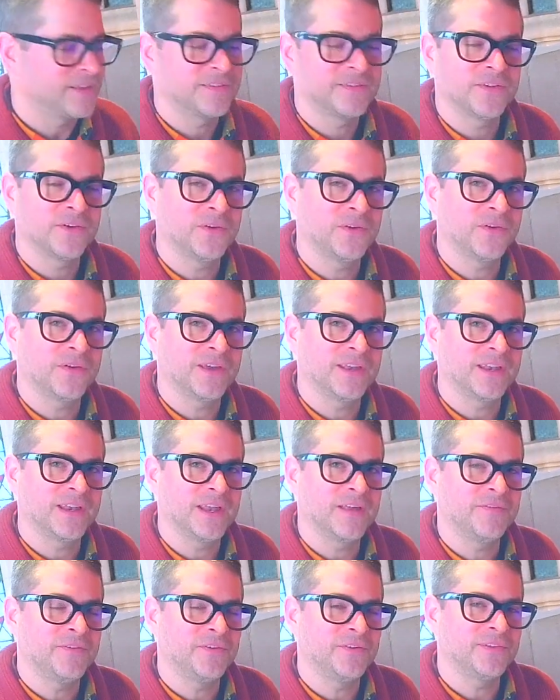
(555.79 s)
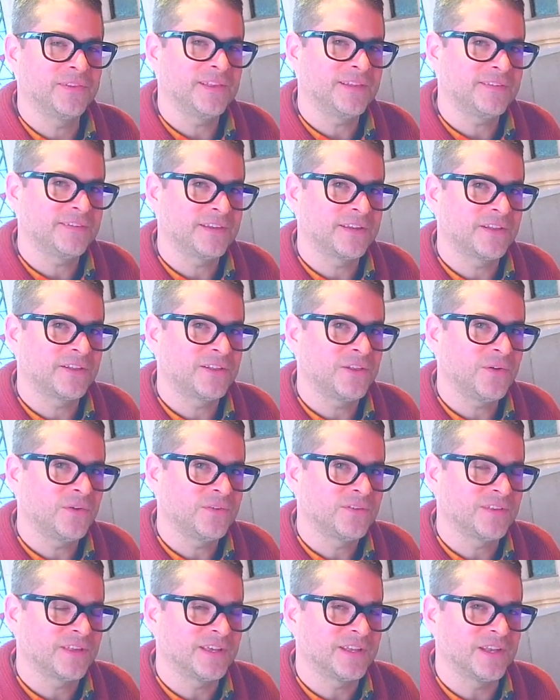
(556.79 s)
So you can, if you listen
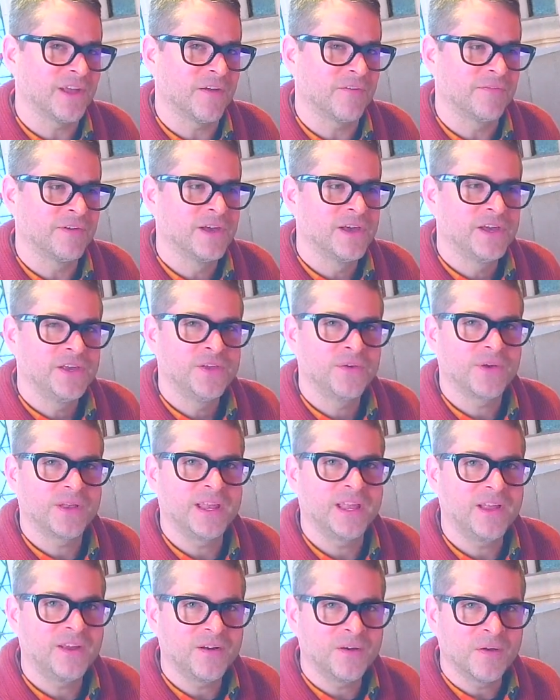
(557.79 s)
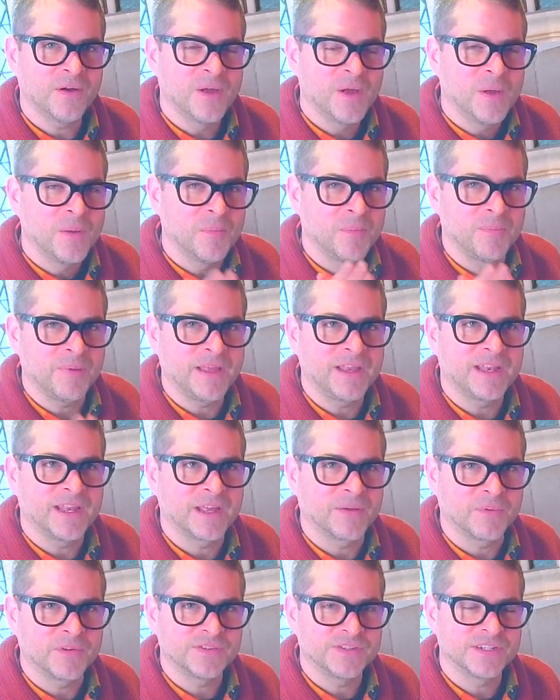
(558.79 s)
closely enough, you can hear
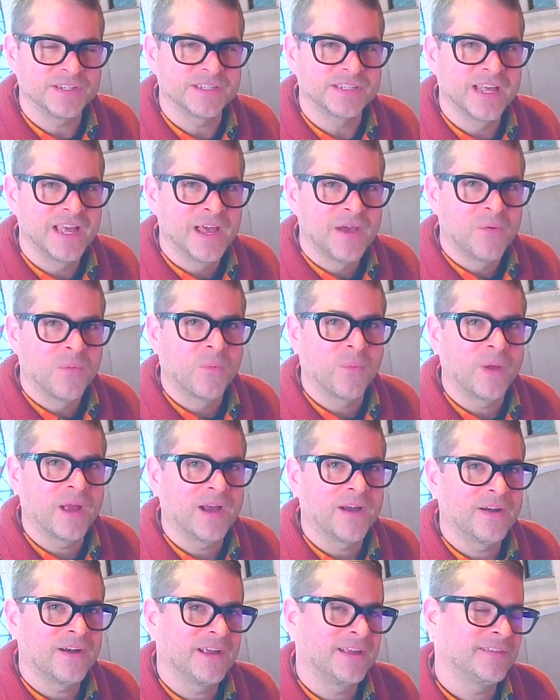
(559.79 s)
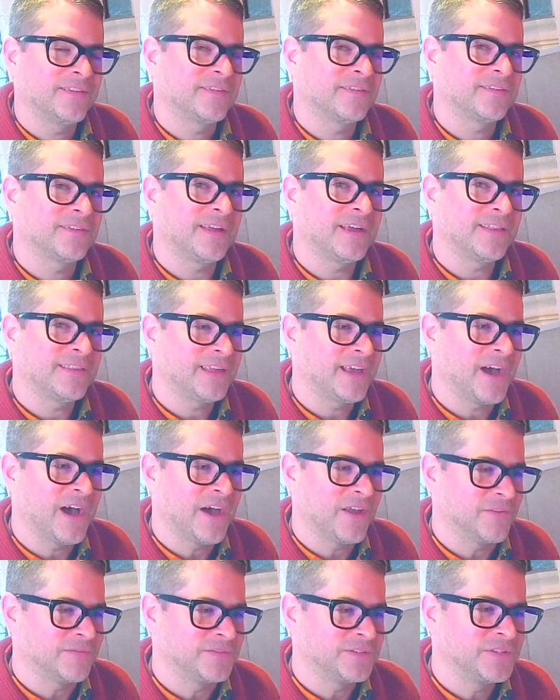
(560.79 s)
beating, which is where it's slightly
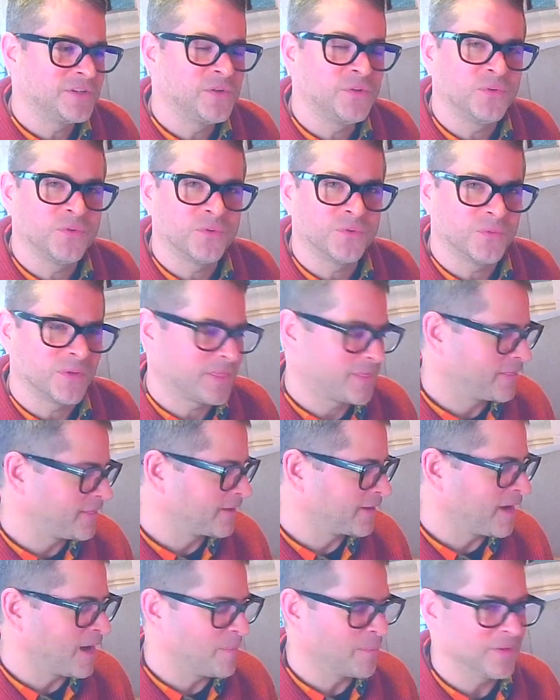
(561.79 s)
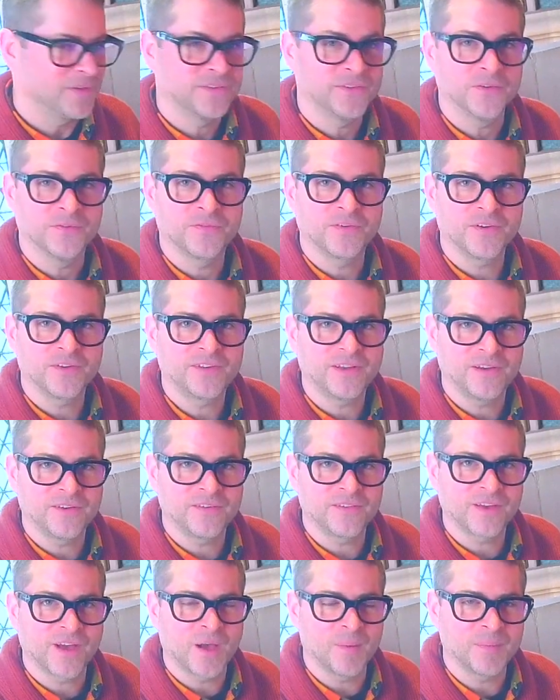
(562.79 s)
out of tune with the gamba. So first, here's
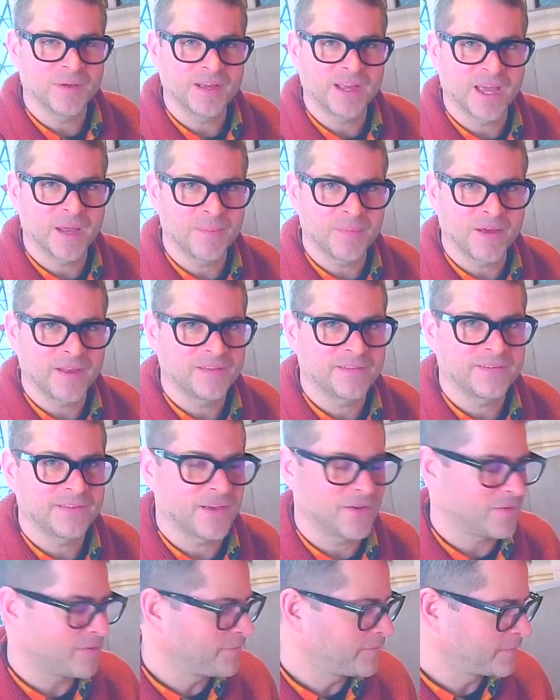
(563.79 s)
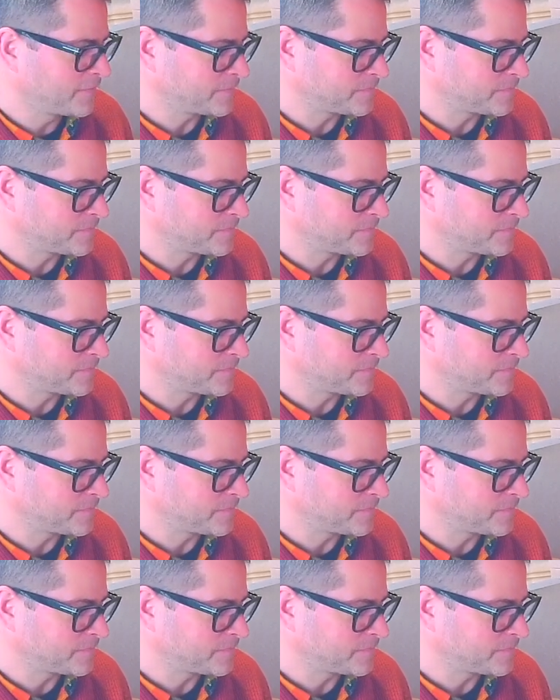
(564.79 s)
the gamba again by itself.